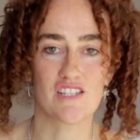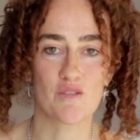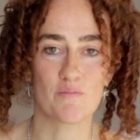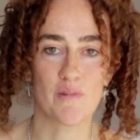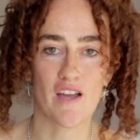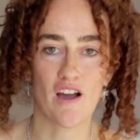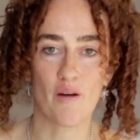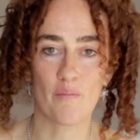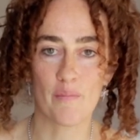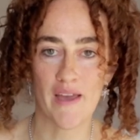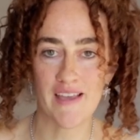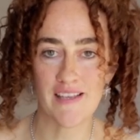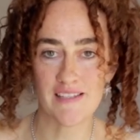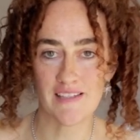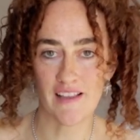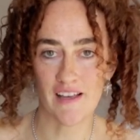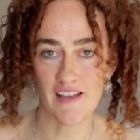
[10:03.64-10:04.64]
to be our
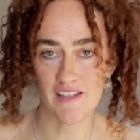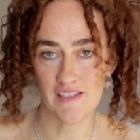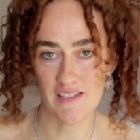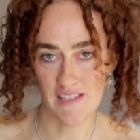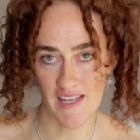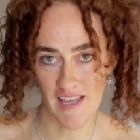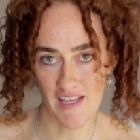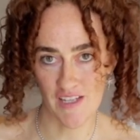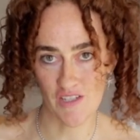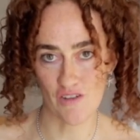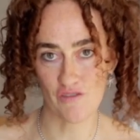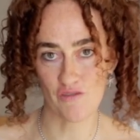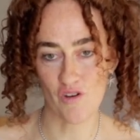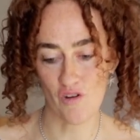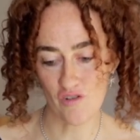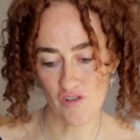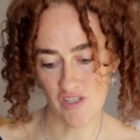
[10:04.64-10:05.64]
baseline state
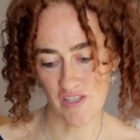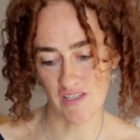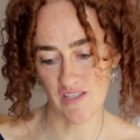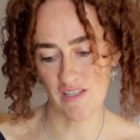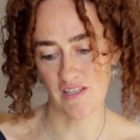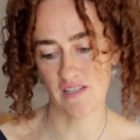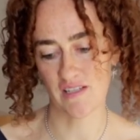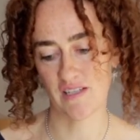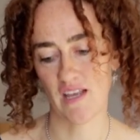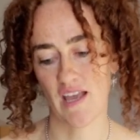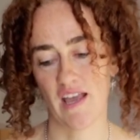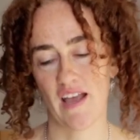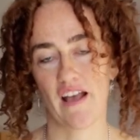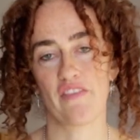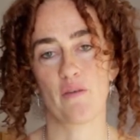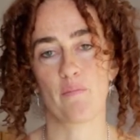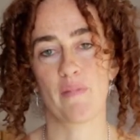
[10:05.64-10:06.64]
of consciousness
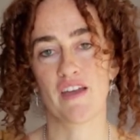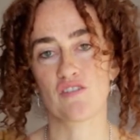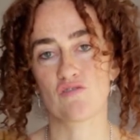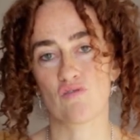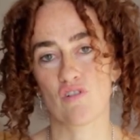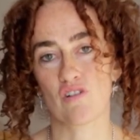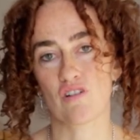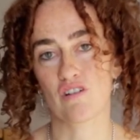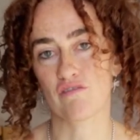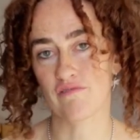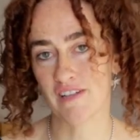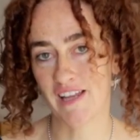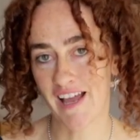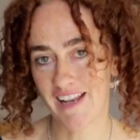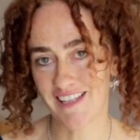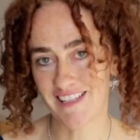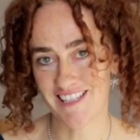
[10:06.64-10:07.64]
and the bedrock of
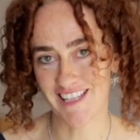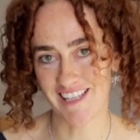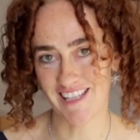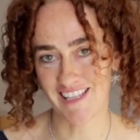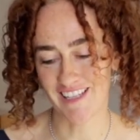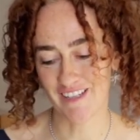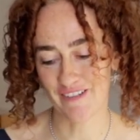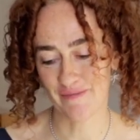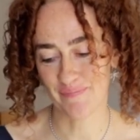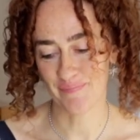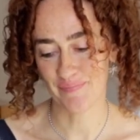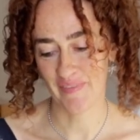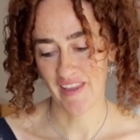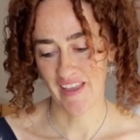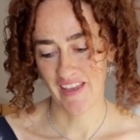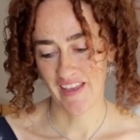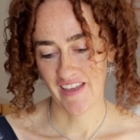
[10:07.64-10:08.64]
reality.
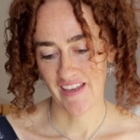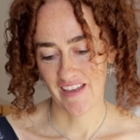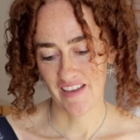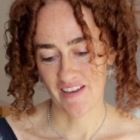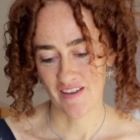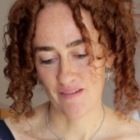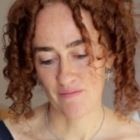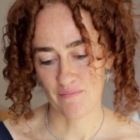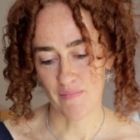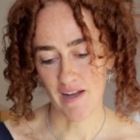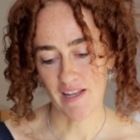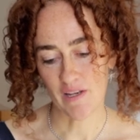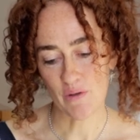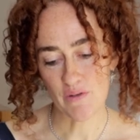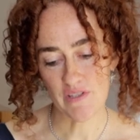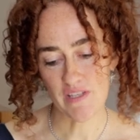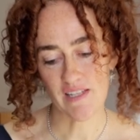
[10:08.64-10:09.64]
My
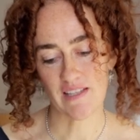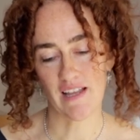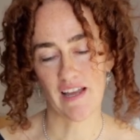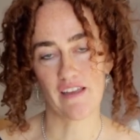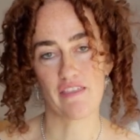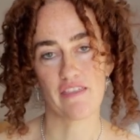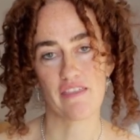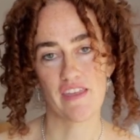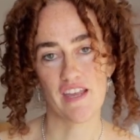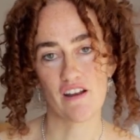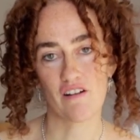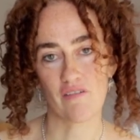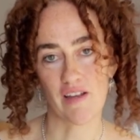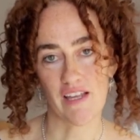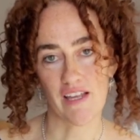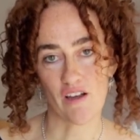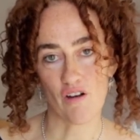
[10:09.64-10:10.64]
lucid light
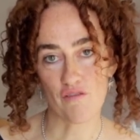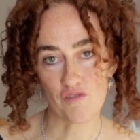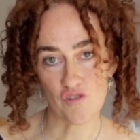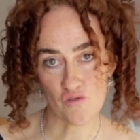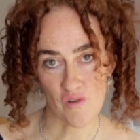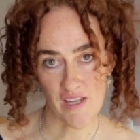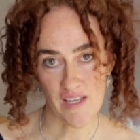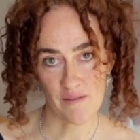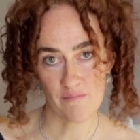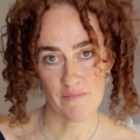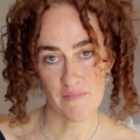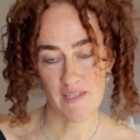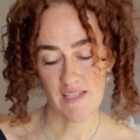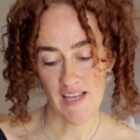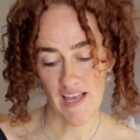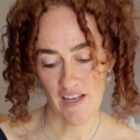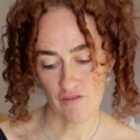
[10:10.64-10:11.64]
theory of
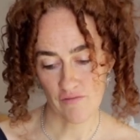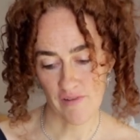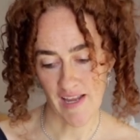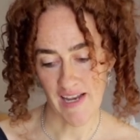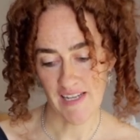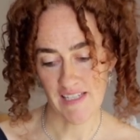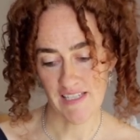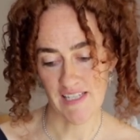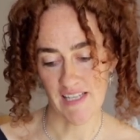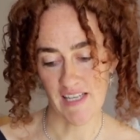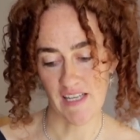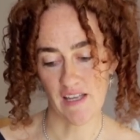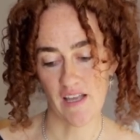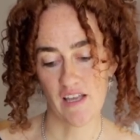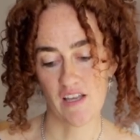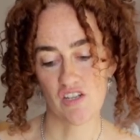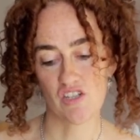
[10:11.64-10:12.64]
dreams and
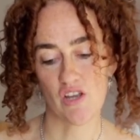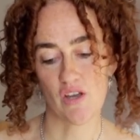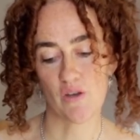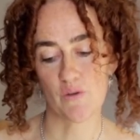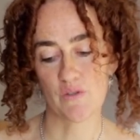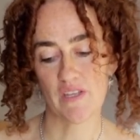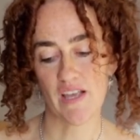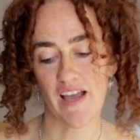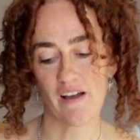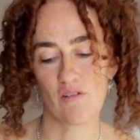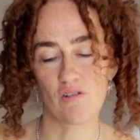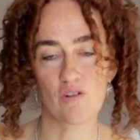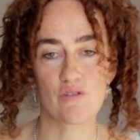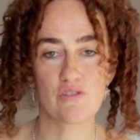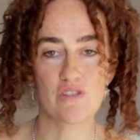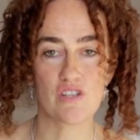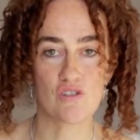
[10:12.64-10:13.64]
reality shows how
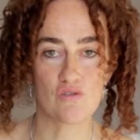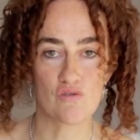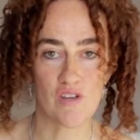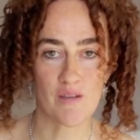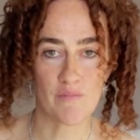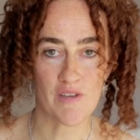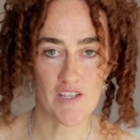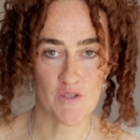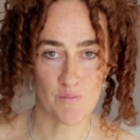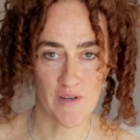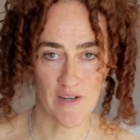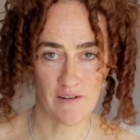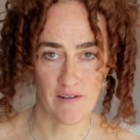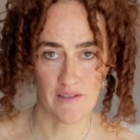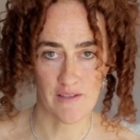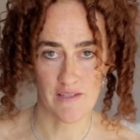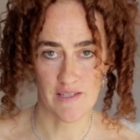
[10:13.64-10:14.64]
lucid dream
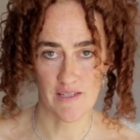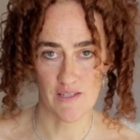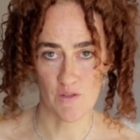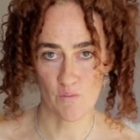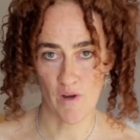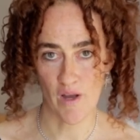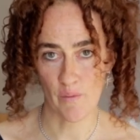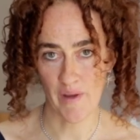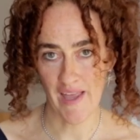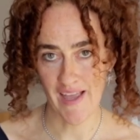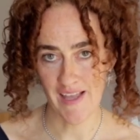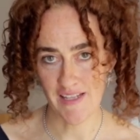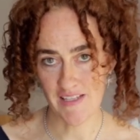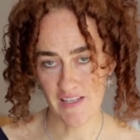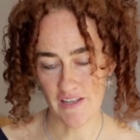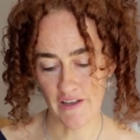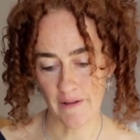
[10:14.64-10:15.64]
experiences where we
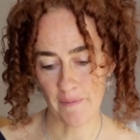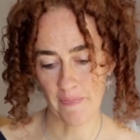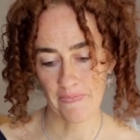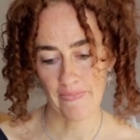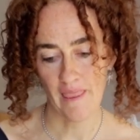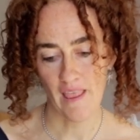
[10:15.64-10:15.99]
enter